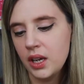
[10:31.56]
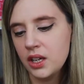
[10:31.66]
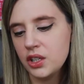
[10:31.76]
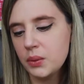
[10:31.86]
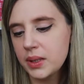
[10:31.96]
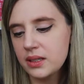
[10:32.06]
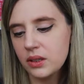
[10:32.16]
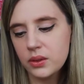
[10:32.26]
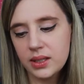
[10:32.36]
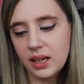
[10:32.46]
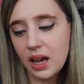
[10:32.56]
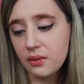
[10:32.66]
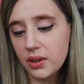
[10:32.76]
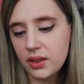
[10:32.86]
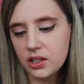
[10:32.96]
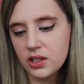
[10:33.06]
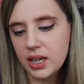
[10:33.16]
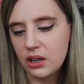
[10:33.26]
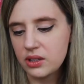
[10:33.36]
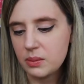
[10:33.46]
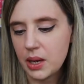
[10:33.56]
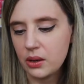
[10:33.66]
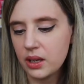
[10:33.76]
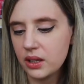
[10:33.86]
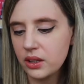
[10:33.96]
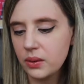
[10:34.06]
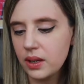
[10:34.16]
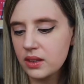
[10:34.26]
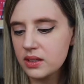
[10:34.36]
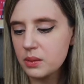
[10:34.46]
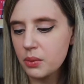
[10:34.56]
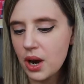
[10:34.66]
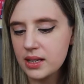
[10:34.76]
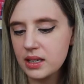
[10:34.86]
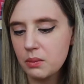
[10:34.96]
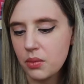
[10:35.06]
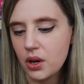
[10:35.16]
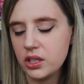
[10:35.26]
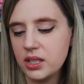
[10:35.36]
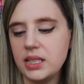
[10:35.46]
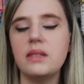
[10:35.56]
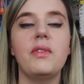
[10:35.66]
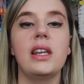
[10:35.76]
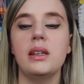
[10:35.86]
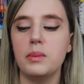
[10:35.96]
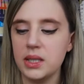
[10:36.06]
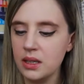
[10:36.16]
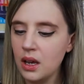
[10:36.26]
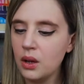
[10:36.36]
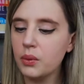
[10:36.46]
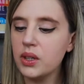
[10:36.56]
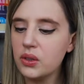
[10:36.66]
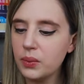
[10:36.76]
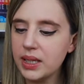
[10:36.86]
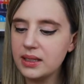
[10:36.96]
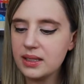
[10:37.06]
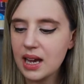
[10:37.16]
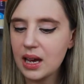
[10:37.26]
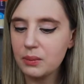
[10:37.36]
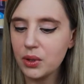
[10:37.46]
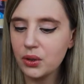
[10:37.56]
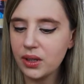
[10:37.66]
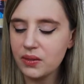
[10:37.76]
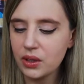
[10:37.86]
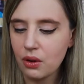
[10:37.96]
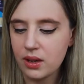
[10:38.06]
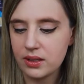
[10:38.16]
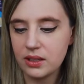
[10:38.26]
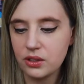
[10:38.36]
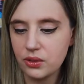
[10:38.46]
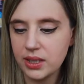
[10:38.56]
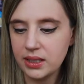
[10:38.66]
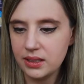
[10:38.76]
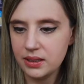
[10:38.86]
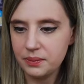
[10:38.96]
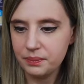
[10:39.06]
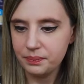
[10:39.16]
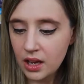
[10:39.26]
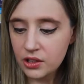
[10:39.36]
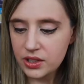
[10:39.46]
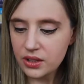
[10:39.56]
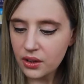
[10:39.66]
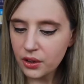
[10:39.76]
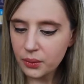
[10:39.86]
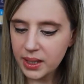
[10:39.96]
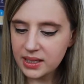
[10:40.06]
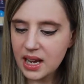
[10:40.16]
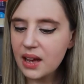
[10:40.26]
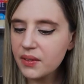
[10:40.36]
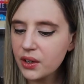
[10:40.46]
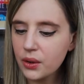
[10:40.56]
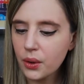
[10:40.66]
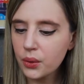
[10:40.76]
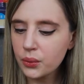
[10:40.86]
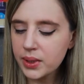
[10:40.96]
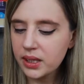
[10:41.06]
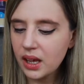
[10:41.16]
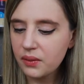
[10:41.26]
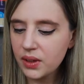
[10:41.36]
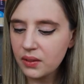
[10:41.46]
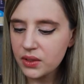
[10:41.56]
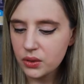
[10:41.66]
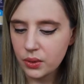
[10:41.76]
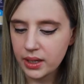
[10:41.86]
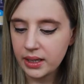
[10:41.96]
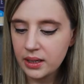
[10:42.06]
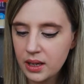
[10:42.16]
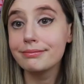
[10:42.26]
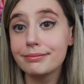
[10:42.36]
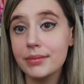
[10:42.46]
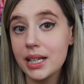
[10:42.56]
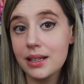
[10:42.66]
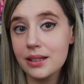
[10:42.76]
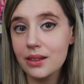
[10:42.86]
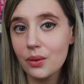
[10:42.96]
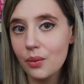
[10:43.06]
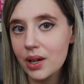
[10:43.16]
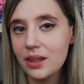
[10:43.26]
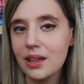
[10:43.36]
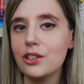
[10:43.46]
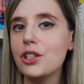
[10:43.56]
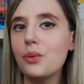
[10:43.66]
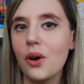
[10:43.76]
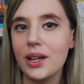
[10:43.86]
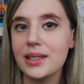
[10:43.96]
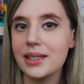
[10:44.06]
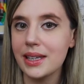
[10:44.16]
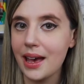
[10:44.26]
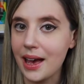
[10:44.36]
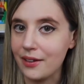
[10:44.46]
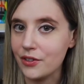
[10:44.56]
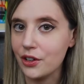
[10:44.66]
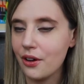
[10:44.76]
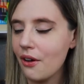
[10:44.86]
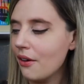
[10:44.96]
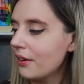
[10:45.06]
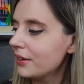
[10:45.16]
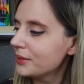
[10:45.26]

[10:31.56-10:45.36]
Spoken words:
She risks losing everything she cares about, including the surprising bond she develops with sweet Sam, who lives across the street. She's on her way to having her own real-life love story, but is it the one that she wants after all?